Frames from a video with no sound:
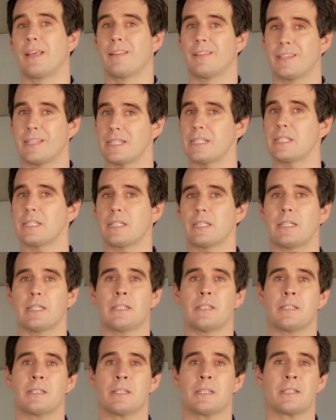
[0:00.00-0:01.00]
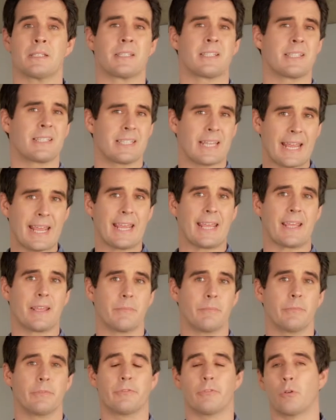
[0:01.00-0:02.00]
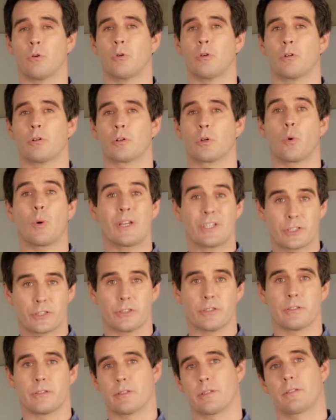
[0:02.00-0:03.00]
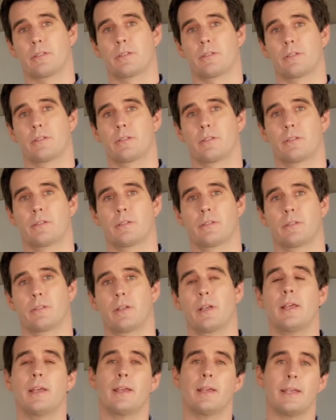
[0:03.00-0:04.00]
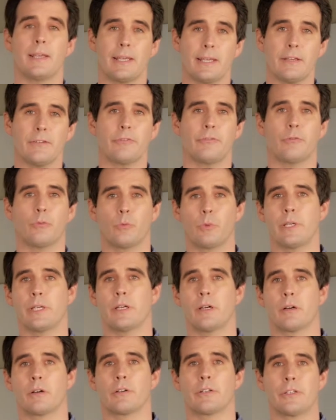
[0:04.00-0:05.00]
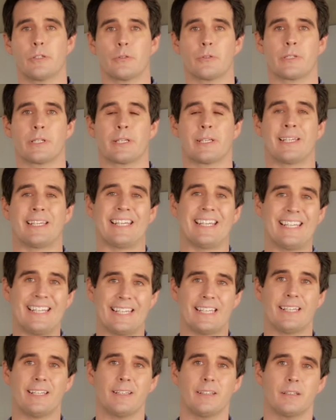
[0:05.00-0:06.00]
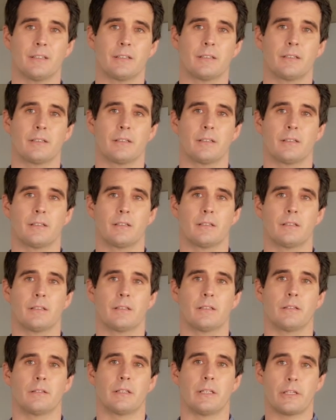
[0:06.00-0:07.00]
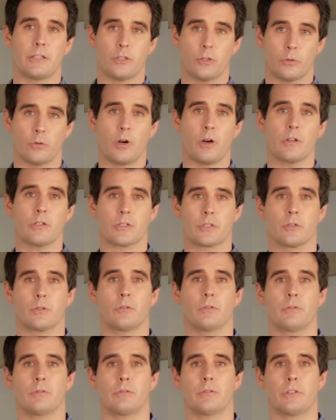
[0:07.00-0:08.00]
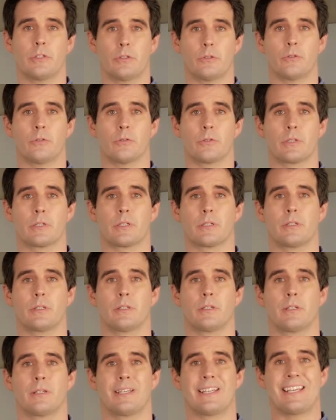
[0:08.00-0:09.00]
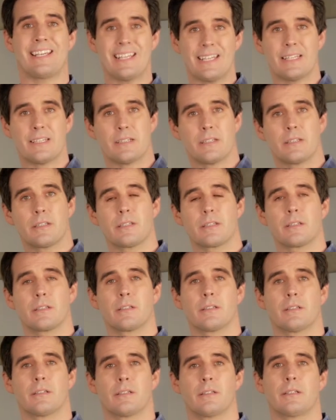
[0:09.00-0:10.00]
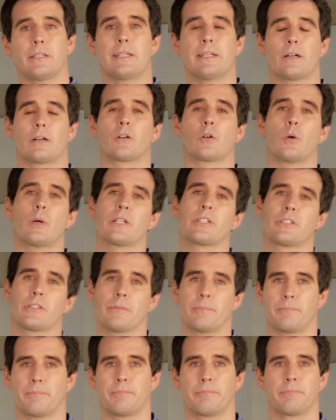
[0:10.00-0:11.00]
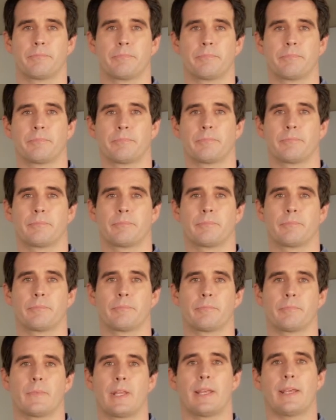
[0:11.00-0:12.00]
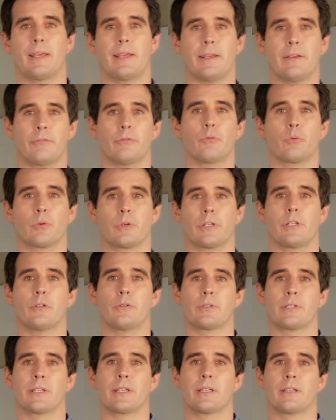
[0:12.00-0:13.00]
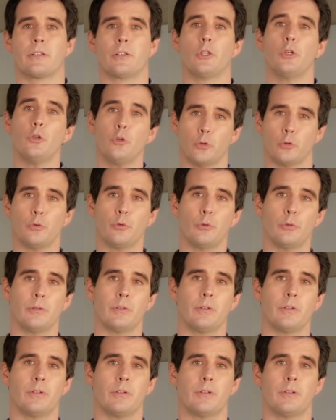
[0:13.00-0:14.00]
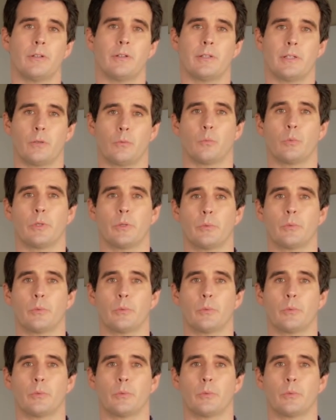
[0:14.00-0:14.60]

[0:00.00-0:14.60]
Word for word: This is the same for questions. If we are using he, then you also use is in our question. If we're using you, then we